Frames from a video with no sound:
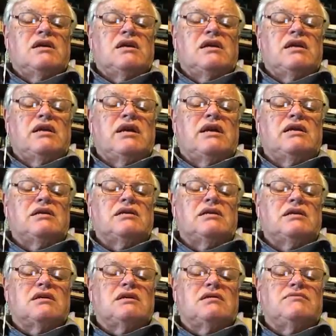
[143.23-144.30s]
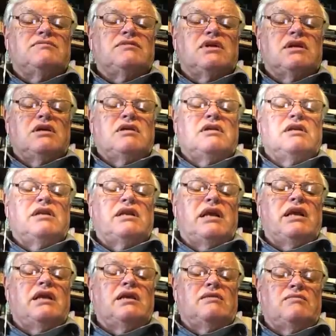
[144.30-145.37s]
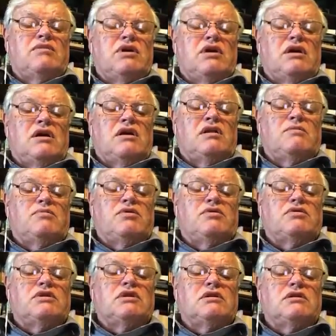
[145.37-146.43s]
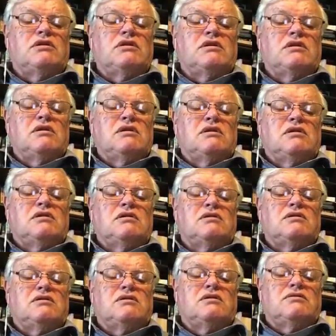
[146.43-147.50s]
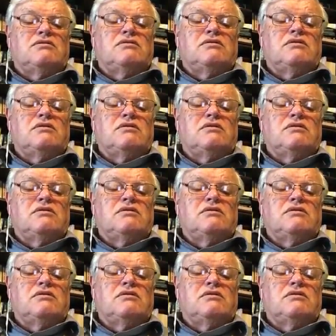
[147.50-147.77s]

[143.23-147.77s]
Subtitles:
and ask the name of the person concerned.